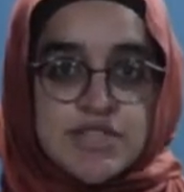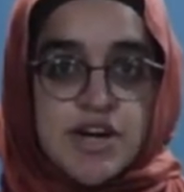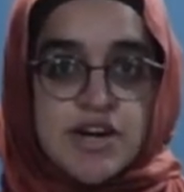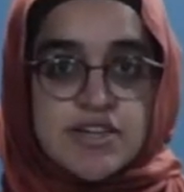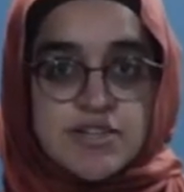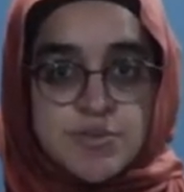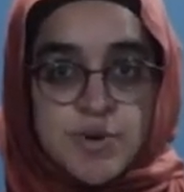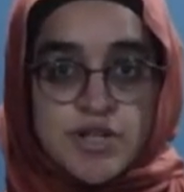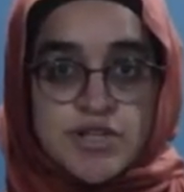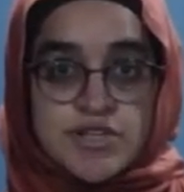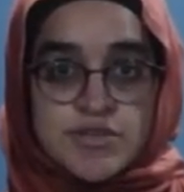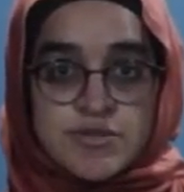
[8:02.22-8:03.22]
with target
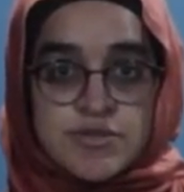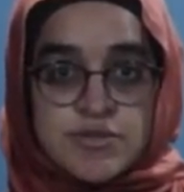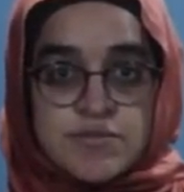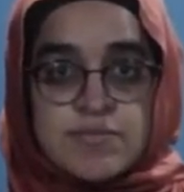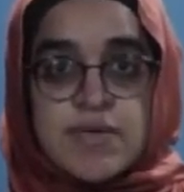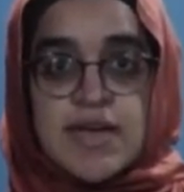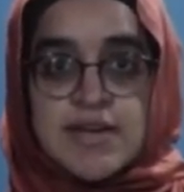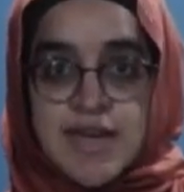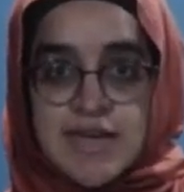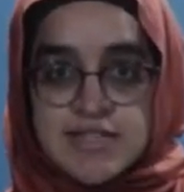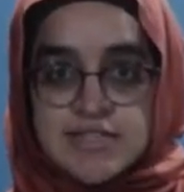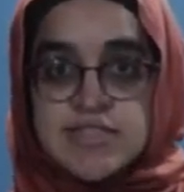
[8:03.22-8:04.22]
molecule, and
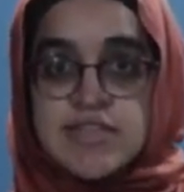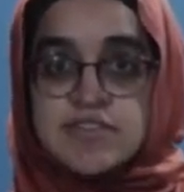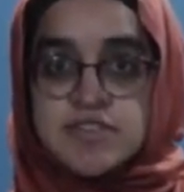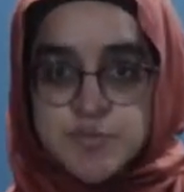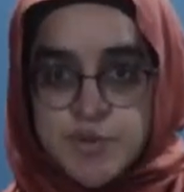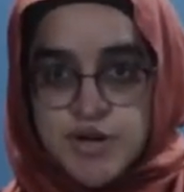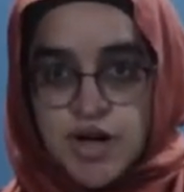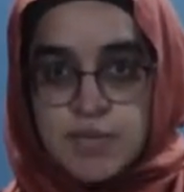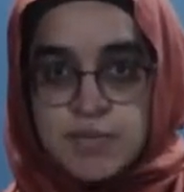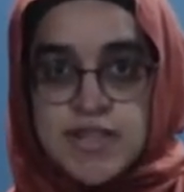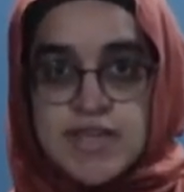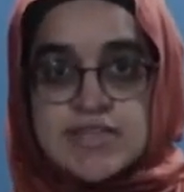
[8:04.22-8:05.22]
hence the CRISPR
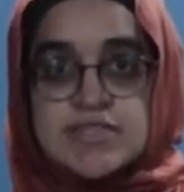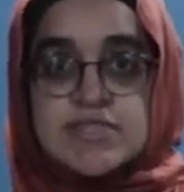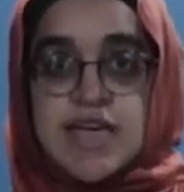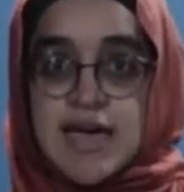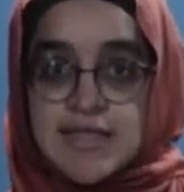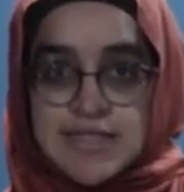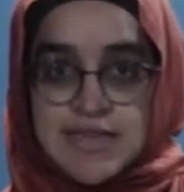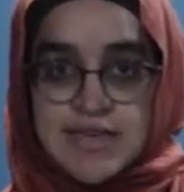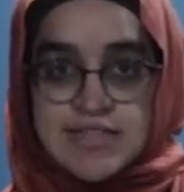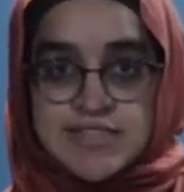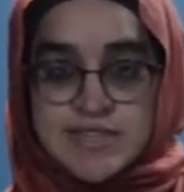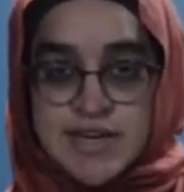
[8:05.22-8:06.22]
complex and the
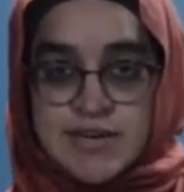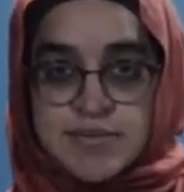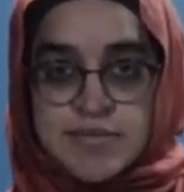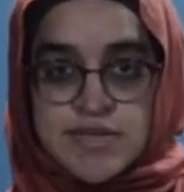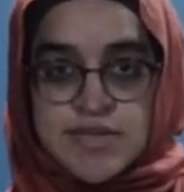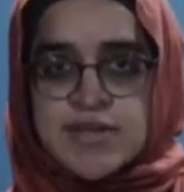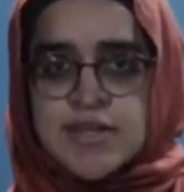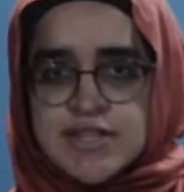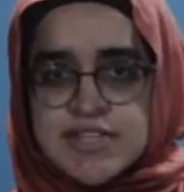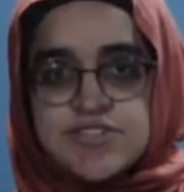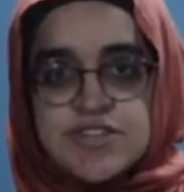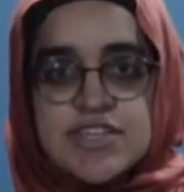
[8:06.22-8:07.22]
enzyme,
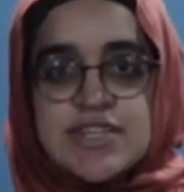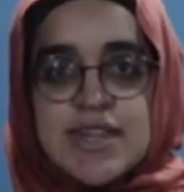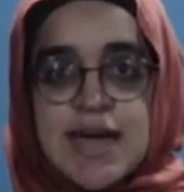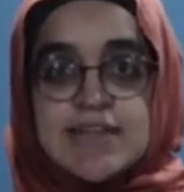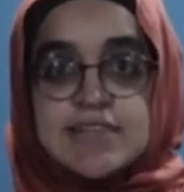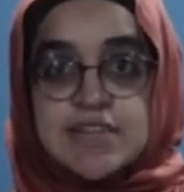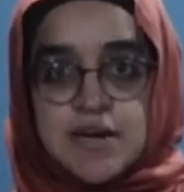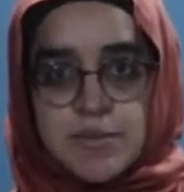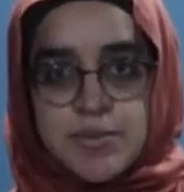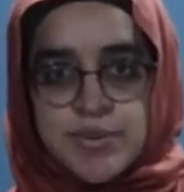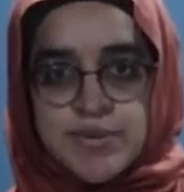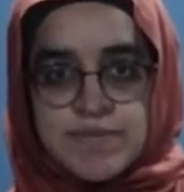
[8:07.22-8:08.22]
literally light
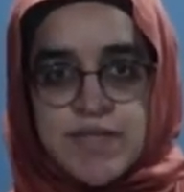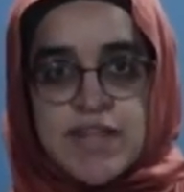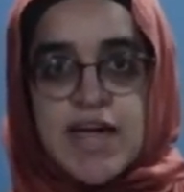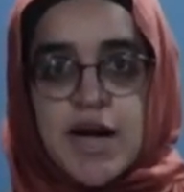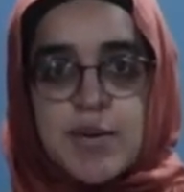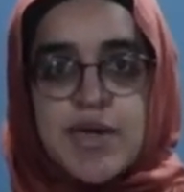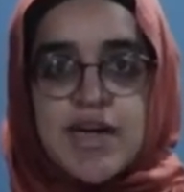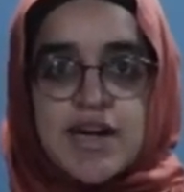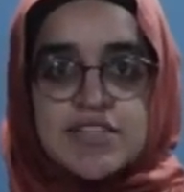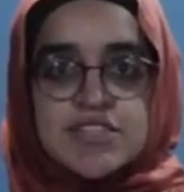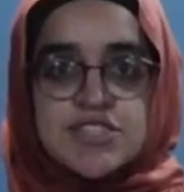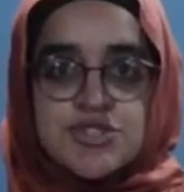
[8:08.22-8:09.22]
up, allowing
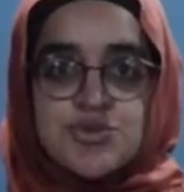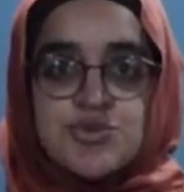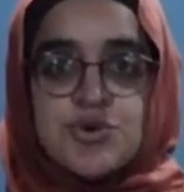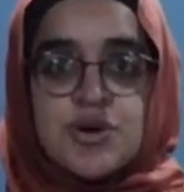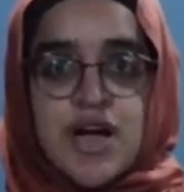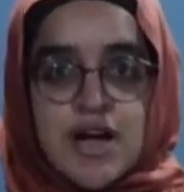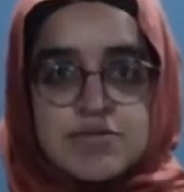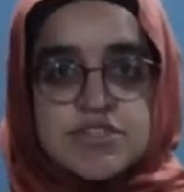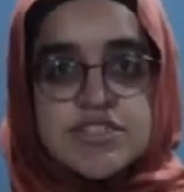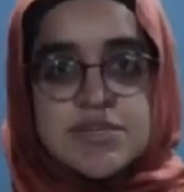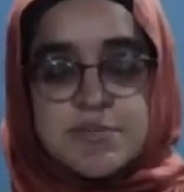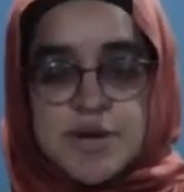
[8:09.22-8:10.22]
us to
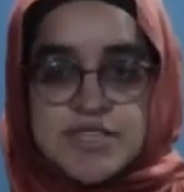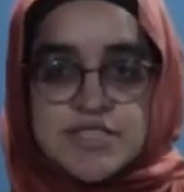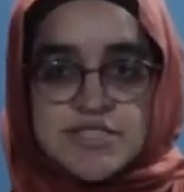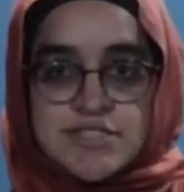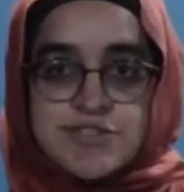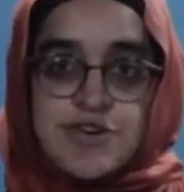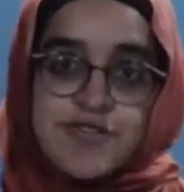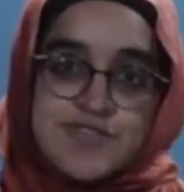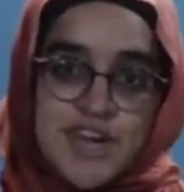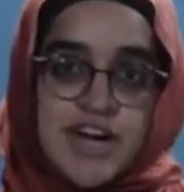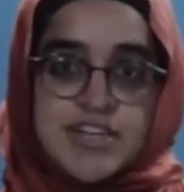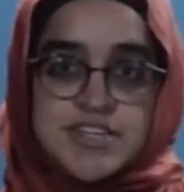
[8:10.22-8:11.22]
count the presence of
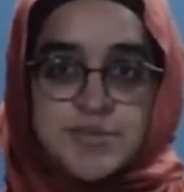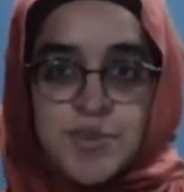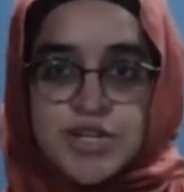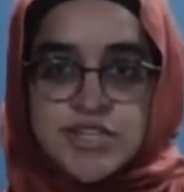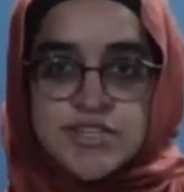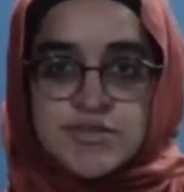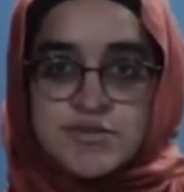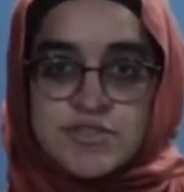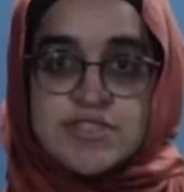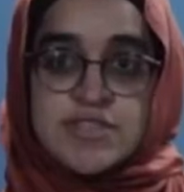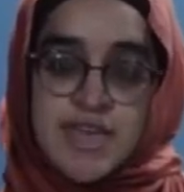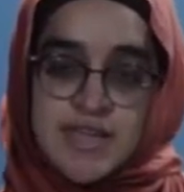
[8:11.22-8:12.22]
target
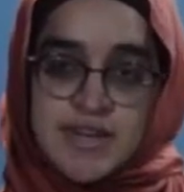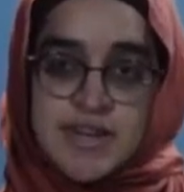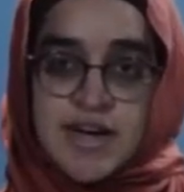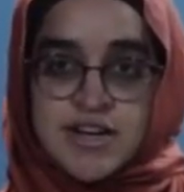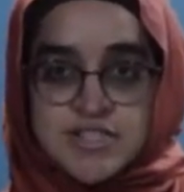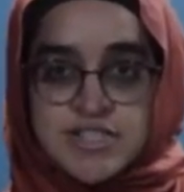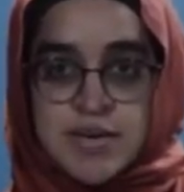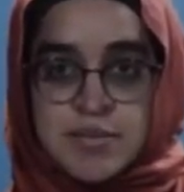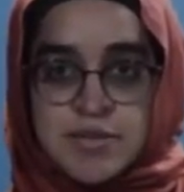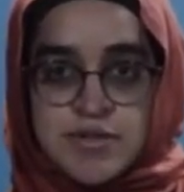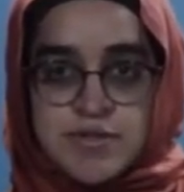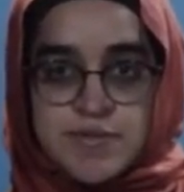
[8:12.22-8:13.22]
molecules in our
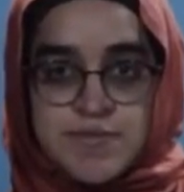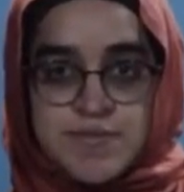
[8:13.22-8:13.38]
sample.